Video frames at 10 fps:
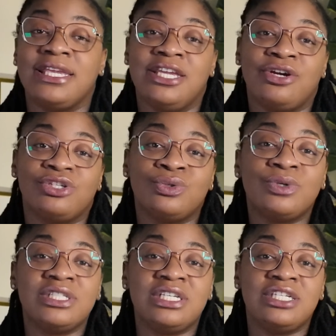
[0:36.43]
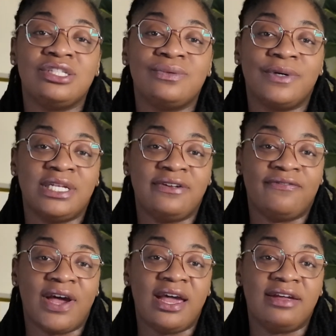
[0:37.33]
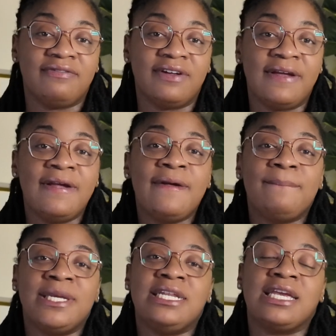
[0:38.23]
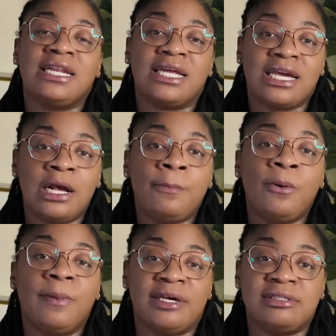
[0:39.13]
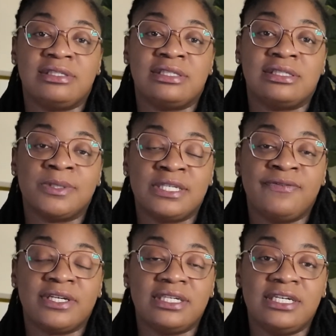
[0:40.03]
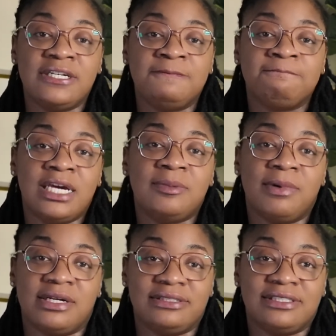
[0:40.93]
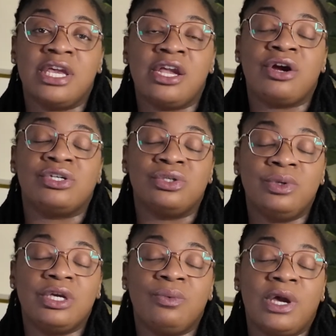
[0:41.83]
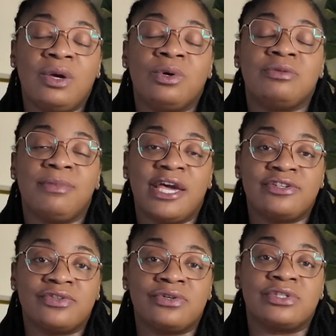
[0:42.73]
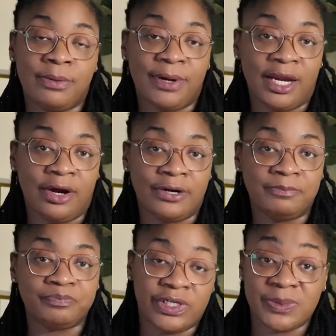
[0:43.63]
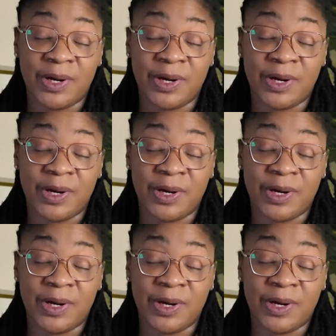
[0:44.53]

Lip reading: year 2025. Meaning in a couple months, specifically 10 months. They are doing away with master's prepared nurse